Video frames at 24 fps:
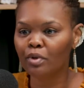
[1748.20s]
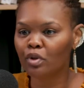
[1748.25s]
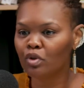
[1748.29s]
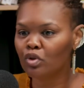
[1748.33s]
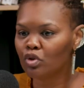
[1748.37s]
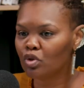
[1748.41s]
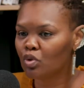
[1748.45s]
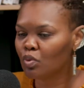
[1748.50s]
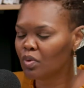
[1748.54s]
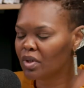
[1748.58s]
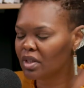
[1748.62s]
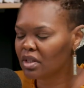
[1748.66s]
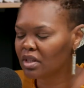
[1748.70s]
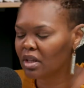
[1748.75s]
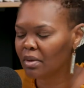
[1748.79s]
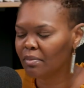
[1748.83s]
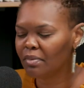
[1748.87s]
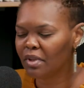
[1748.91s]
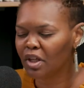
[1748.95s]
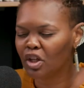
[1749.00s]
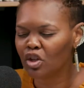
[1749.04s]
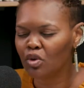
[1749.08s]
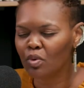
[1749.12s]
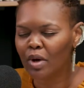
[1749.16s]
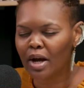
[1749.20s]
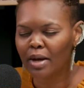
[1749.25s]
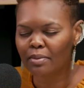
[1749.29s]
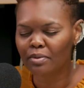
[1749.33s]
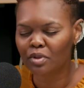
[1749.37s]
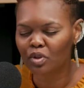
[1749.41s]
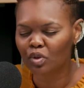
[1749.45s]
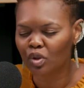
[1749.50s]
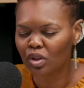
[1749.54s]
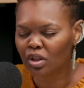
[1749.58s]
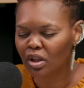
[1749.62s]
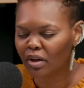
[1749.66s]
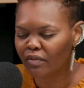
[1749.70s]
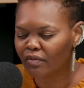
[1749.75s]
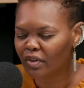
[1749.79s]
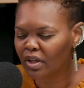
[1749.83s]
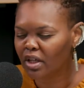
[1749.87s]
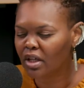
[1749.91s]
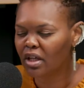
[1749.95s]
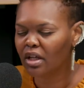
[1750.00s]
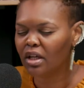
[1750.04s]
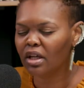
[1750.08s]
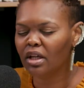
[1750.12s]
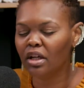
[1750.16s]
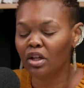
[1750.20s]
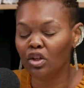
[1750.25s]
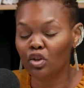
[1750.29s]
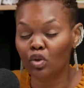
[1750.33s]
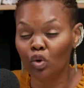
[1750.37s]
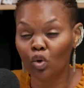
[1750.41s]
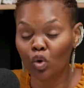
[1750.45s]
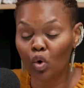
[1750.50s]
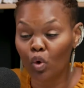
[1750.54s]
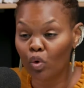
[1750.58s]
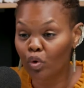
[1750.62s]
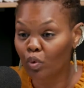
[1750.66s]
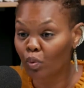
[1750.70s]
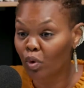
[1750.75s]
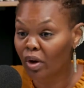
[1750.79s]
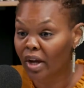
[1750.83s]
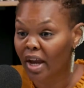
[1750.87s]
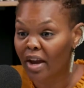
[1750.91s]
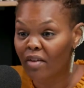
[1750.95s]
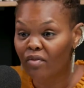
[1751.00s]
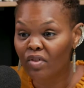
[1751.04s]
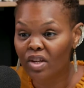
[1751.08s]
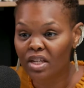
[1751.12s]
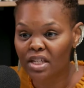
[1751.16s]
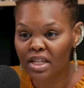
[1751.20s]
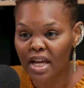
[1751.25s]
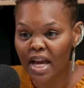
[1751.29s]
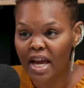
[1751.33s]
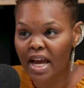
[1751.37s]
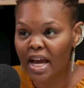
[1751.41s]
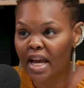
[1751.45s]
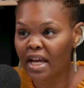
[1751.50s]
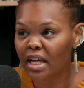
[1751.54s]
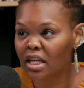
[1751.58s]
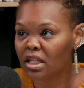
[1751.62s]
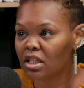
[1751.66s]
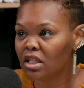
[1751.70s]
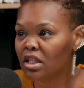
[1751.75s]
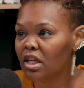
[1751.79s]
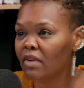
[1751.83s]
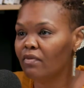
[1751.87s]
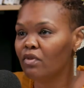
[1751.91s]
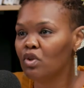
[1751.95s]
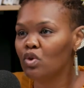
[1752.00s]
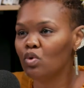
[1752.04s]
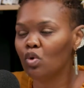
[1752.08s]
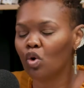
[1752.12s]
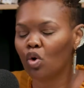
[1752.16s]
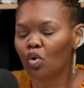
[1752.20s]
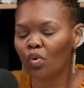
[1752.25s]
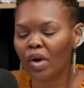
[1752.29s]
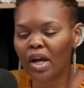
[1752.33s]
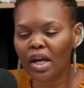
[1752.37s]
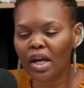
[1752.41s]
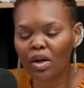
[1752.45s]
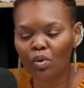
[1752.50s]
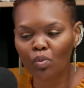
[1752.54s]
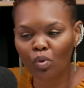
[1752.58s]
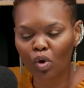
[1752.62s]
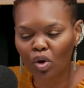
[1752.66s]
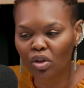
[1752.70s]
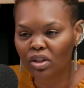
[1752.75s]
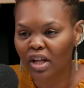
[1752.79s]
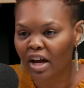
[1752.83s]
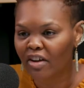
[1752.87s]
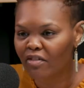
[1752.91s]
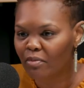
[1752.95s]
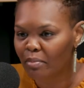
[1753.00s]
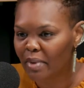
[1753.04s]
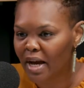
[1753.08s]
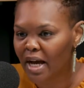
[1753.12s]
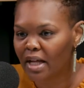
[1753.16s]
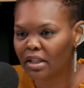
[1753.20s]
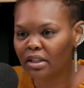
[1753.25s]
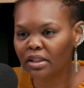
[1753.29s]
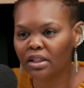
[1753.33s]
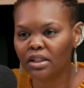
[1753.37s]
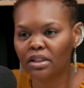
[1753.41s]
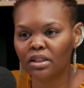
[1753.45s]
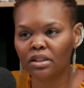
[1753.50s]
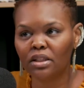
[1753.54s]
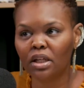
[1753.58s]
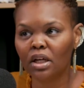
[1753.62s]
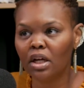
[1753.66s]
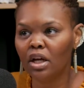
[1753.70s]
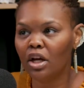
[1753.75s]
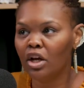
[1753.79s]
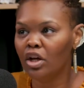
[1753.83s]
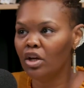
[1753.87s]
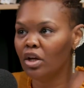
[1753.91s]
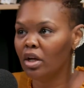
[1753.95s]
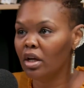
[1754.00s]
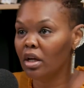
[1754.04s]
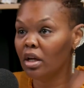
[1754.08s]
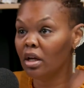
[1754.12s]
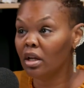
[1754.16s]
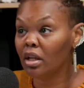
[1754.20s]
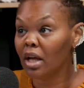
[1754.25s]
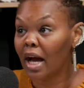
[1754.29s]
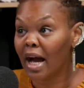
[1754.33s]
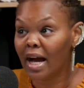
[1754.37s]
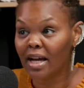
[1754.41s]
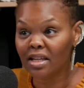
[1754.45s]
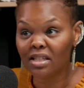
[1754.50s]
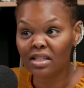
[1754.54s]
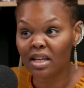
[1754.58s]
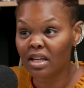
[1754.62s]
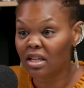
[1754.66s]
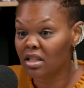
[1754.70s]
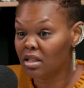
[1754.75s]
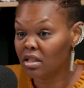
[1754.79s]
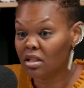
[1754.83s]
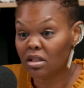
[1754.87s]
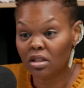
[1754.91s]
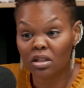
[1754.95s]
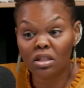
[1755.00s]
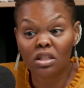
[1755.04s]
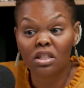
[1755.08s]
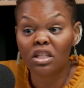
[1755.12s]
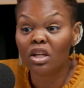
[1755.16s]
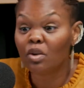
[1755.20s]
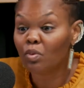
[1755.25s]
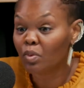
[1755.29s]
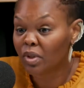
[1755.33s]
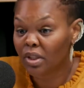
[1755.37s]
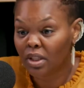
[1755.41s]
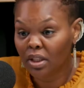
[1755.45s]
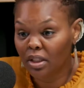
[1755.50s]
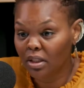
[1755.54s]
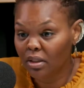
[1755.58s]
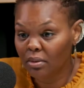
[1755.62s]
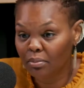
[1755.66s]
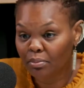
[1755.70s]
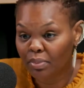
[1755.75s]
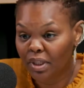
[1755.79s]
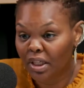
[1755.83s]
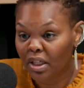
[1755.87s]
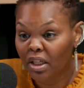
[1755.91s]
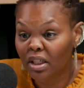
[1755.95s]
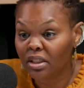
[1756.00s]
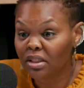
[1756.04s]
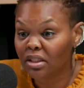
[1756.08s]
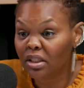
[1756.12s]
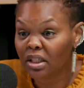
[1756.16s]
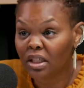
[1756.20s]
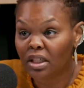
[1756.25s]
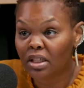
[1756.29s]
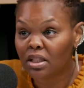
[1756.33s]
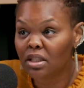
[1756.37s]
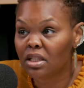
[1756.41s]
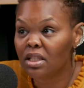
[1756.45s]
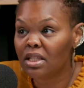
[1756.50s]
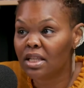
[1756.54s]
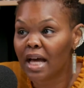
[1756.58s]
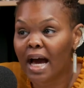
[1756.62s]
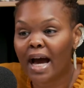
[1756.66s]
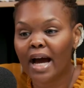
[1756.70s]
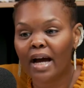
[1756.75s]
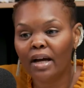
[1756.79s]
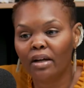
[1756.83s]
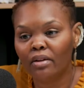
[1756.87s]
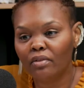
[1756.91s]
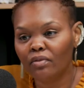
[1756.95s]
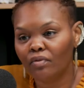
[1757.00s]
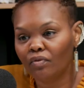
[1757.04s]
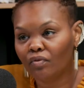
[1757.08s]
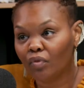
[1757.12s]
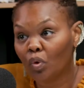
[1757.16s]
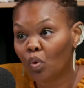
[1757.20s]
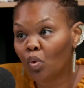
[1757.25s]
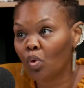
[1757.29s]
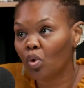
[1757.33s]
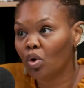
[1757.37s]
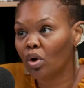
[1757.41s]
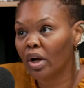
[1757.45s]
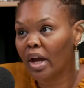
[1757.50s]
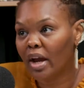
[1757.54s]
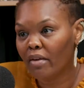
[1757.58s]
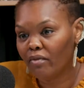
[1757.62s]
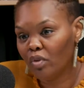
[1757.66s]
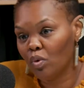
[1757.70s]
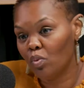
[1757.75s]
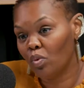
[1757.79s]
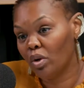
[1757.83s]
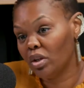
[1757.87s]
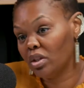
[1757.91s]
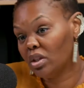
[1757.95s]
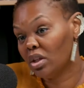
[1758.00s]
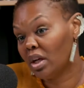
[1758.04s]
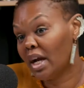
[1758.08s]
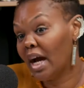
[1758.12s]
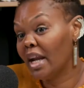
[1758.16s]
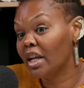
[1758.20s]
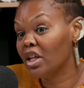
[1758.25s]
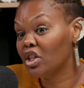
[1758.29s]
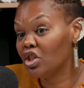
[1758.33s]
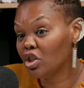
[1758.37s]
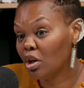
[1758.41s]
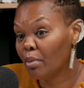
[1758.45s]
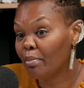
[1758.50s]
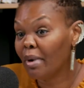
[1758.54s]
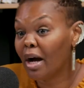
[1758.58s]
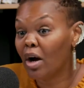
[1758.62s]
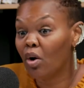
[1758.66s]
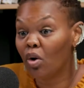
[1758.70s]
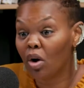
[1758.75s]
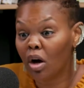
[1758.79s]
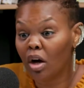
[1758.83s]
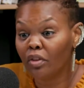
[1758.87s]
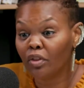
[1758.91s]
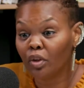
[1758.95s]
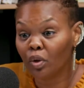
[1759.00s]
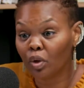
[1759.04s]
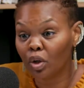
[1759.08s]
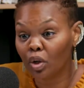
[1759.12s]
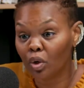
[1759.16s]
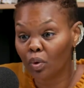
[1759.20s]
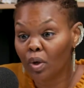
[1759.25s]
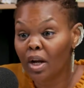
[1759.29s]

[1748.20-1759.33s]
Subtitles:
you're doing something, you absolutely loving it, you're going to work every day, it's giving you a great work-life balance, I say stick with it because it's not for everyone to kind of jump out on their own.